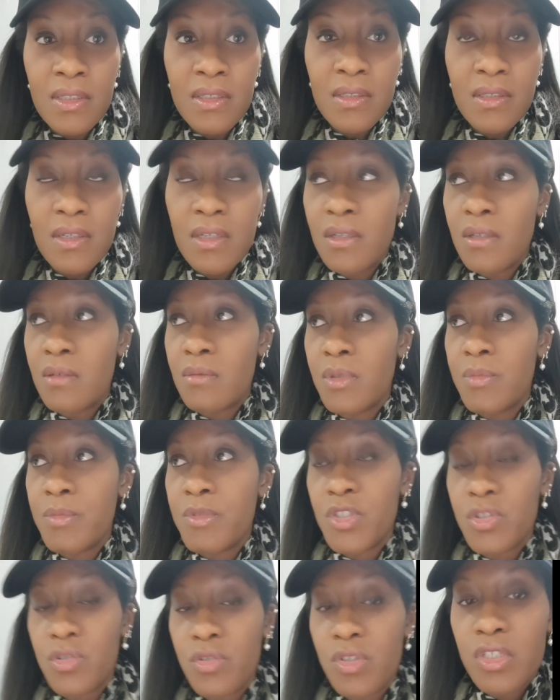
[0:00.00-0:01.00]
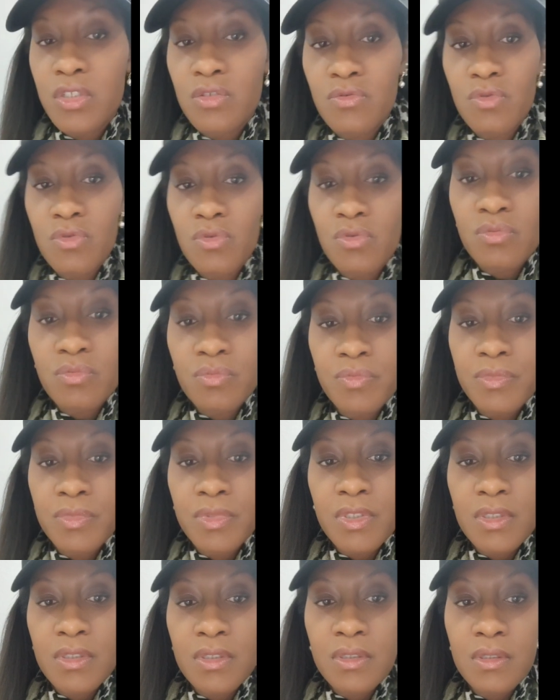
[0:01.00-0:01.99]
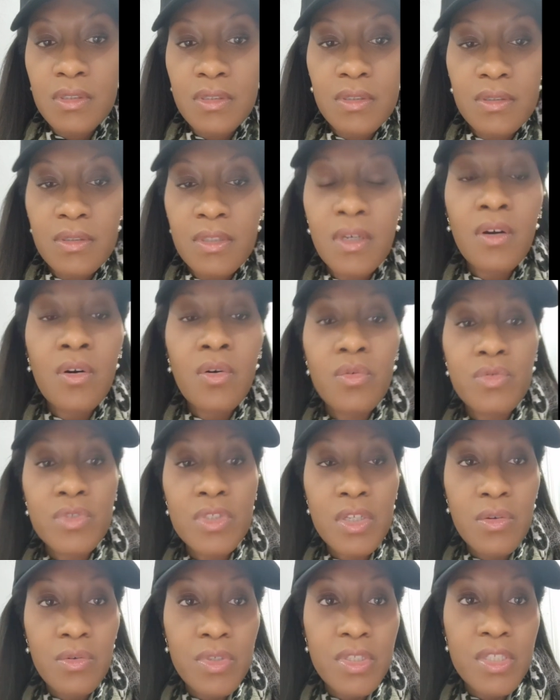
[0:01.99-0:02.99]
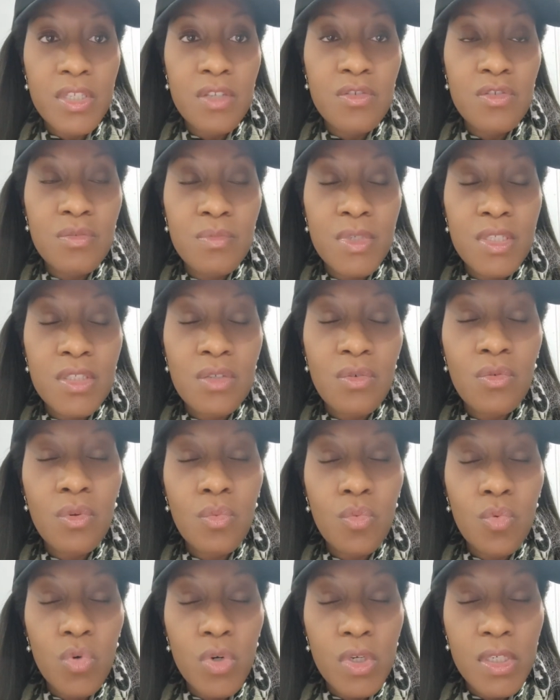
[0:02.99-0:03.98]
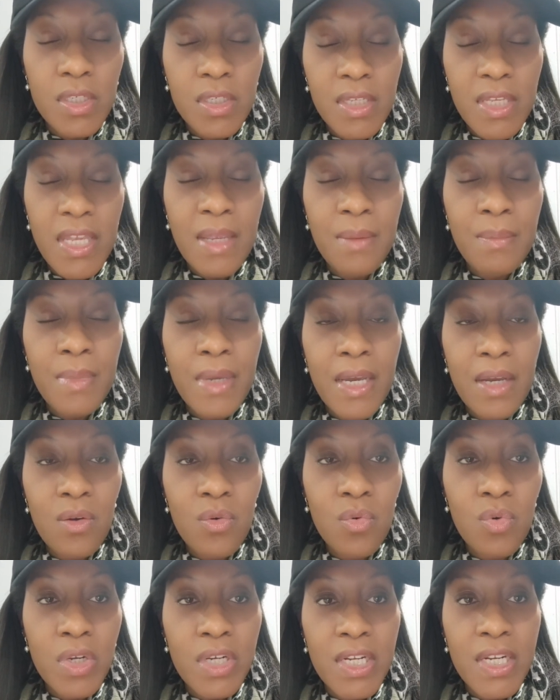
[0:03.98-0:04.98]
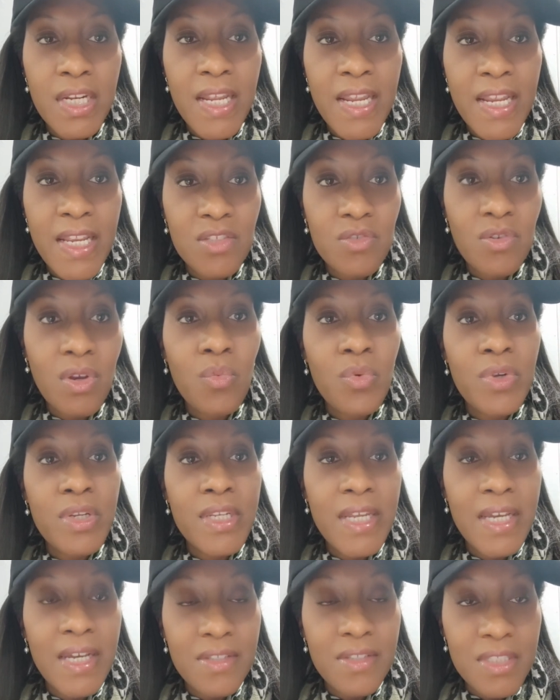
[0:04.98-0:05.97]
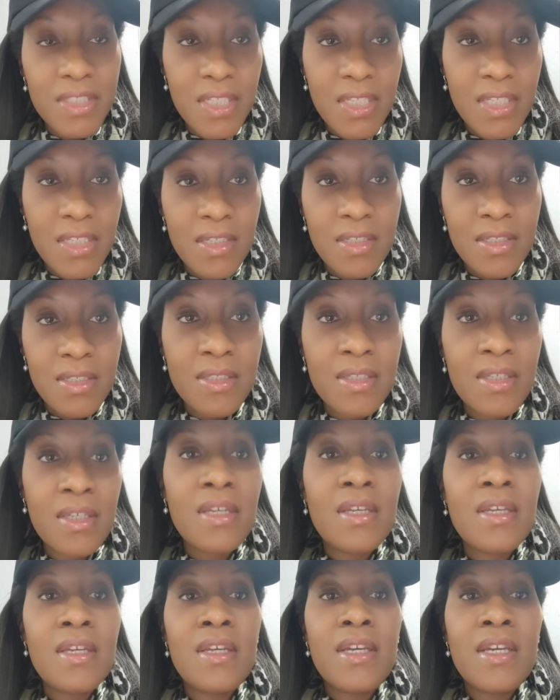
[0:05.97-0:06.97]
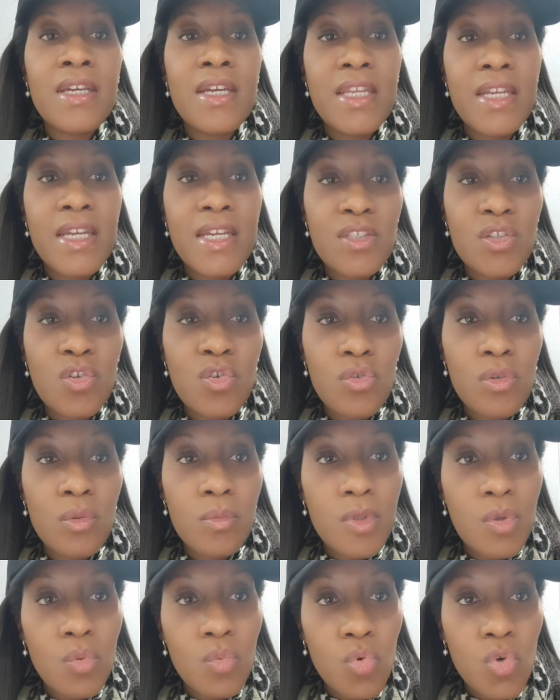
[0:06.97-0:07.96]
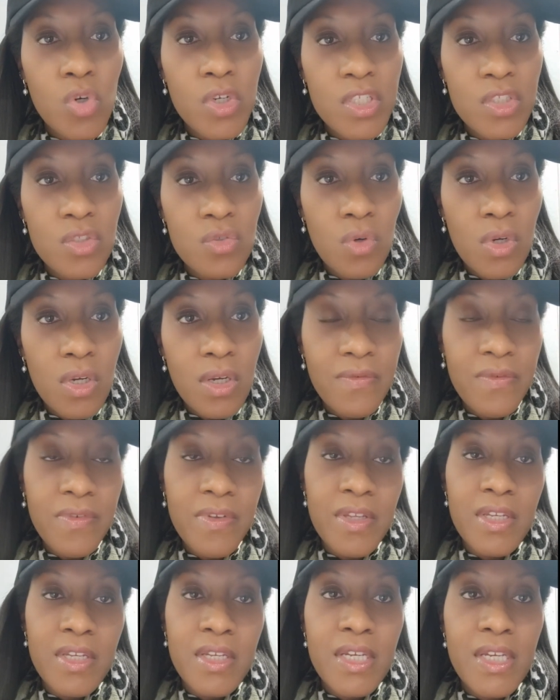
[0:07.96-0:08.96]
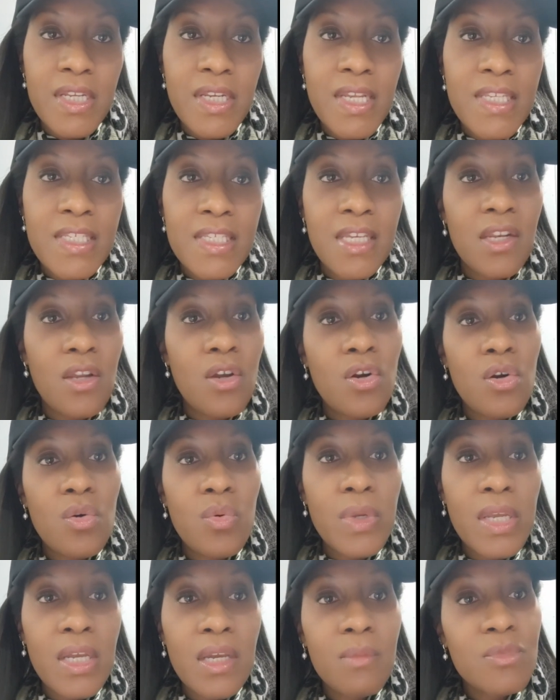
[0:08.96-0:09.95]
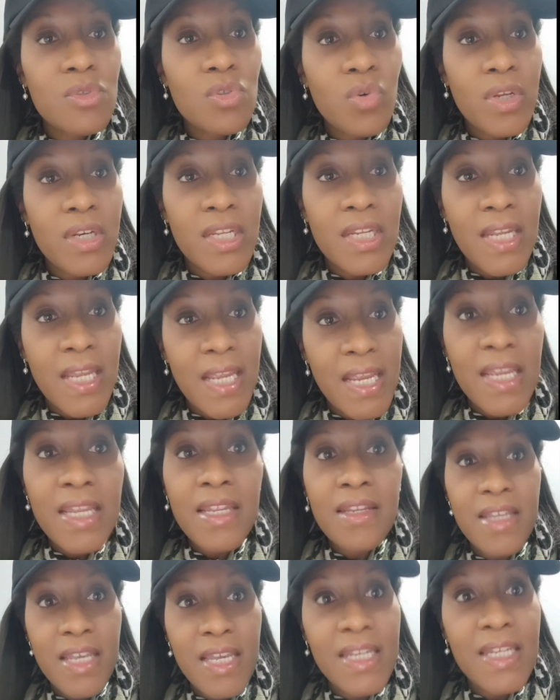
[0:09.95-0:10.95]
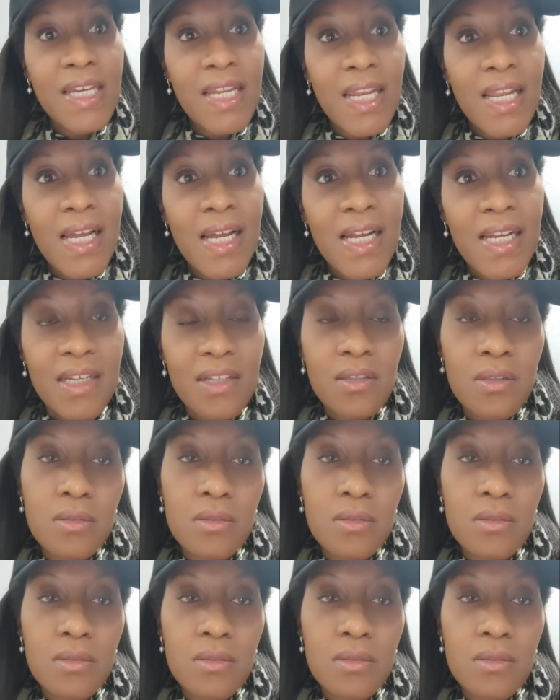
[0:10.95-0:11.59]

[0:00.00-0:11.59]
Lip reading: Let me show you this room. Excuse me. So the water came back on at 8. So I went downstairs and I told them the water's off. And they said, oh, it comes on at 8 o'clock.